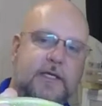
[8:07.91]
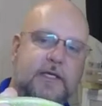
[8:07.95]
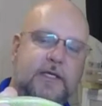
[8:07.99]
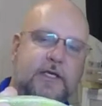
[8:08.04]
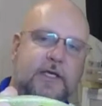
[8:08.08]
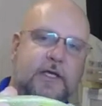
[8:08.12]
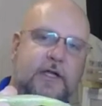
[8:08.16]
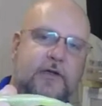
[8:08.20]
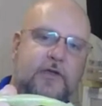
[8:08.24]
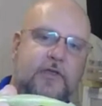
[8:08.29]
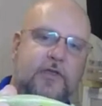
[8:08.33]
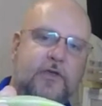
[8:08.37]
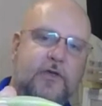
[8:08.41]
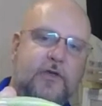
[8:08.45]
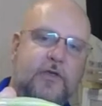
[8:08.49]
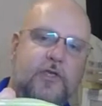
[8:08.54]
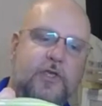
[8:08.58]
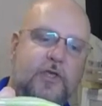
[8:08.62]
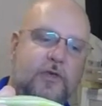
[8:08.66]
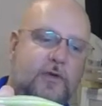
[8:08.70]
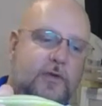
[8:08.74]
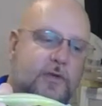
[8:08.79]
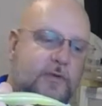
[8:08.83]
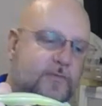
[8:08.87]
You know, you
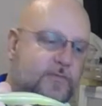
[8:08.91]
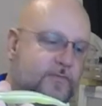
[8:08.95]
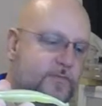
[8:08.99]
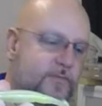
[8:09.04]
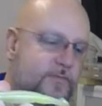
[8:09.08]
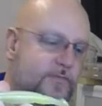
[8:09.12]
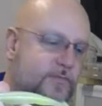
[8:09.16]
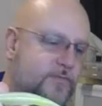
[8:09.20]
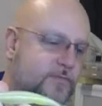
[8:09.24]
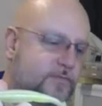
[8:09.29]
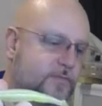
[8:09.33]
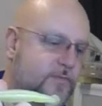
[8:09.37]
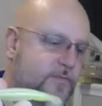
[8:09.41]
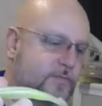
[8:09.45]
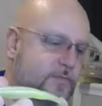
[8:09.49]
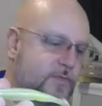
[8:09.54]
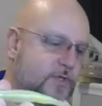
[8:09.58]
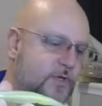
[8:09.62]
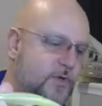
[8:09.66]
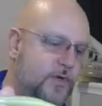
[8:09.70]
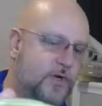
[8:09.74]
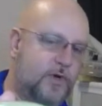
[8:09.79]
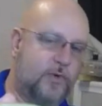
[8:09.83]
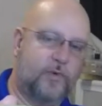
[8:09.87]
can
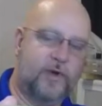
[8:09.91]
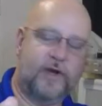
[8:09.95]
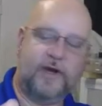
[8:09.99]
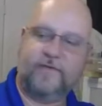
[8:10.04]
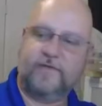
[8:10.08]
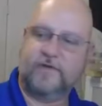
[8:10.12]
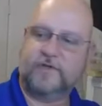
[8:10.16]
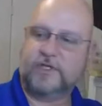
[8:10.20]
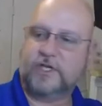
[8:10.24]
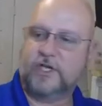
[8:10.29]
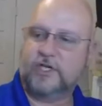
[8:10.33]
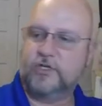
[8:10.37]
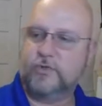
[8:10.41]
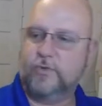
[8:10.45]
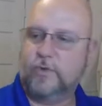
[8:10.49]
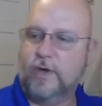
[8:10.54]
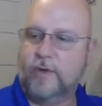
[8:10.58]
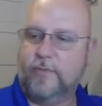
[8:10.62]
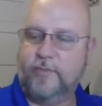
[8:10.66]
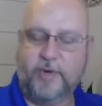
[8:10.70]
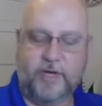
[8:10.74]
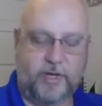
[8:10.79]
do it at whatever size you want,